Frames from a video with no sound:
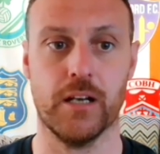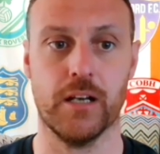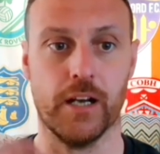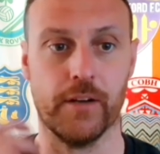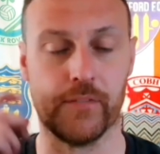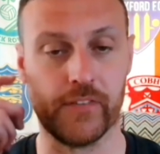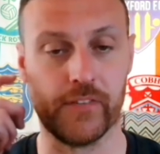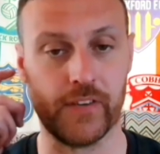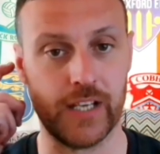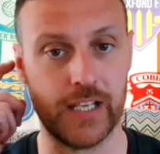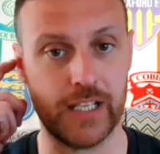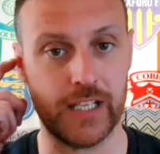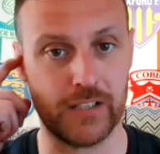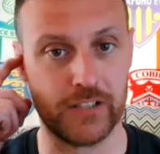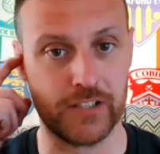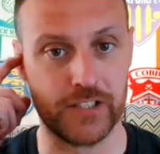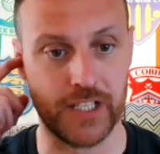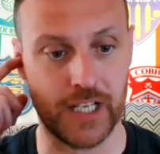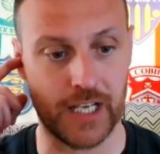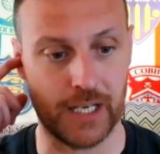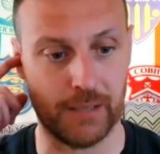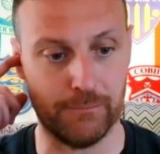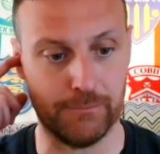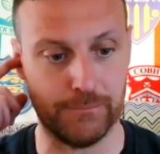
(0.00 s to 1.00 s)
I've seen it.
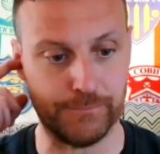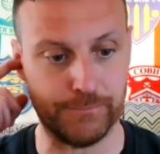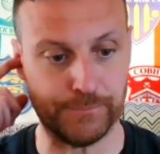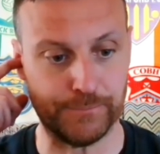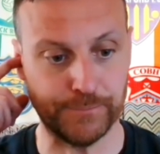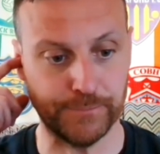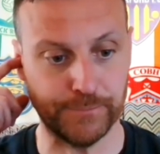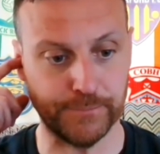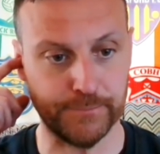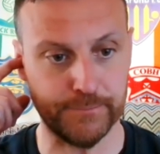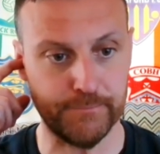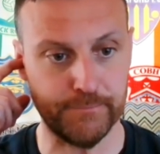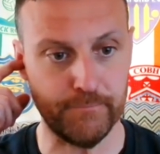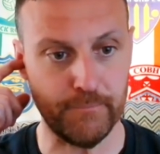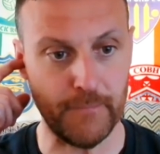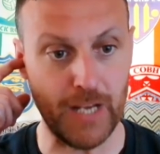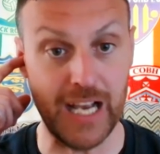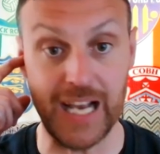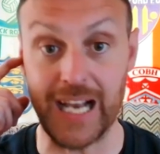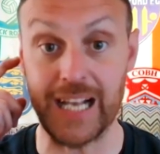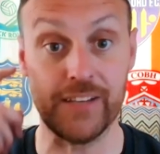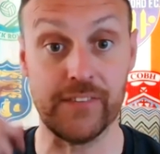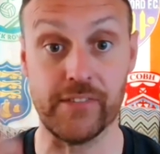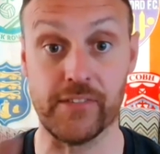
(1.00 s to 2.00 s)
I
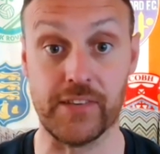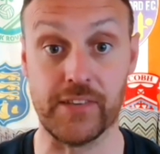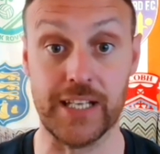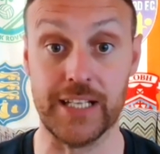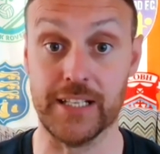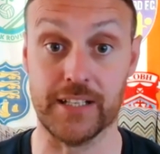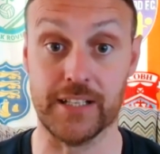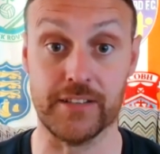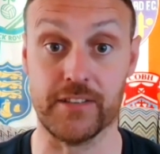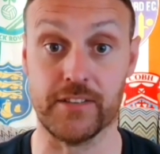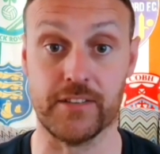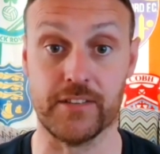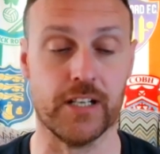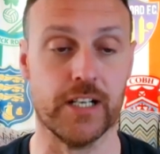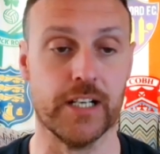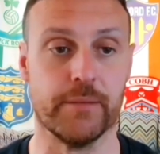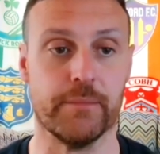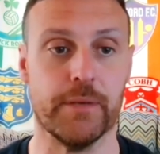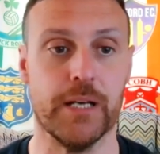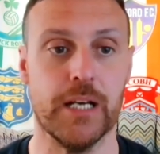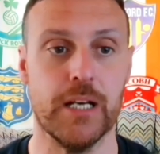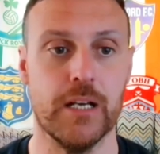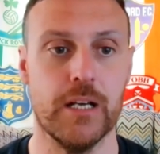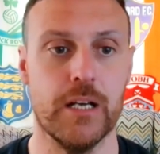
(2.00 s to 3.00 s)
hadn't seen it at the
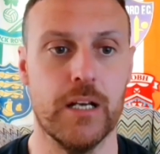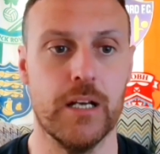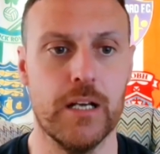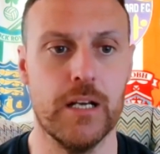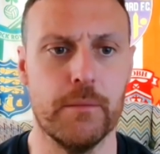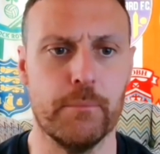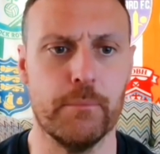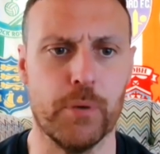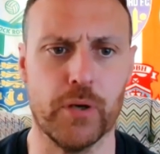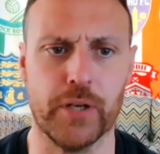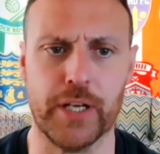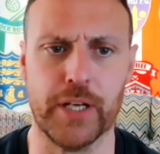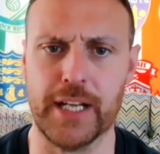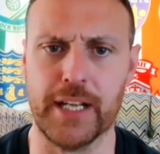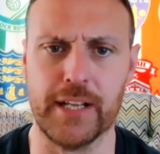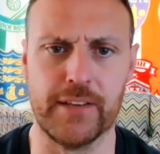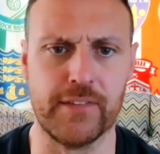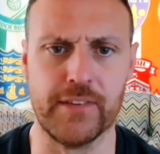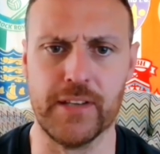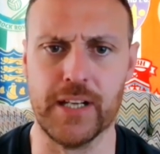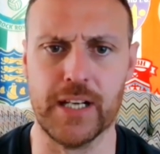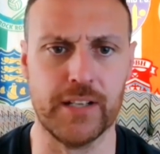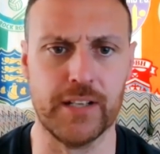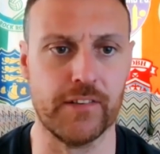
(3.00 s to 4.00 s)
time, but
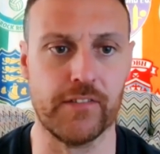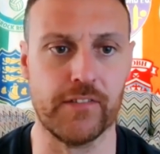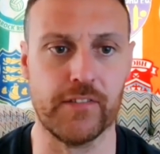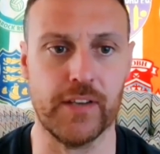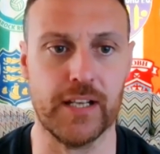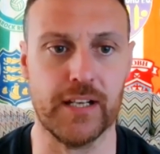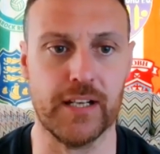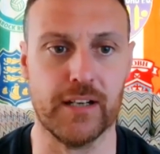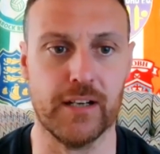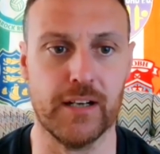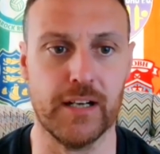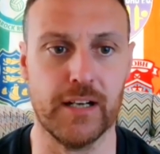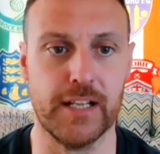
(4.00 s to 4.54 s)
it's not a sitter.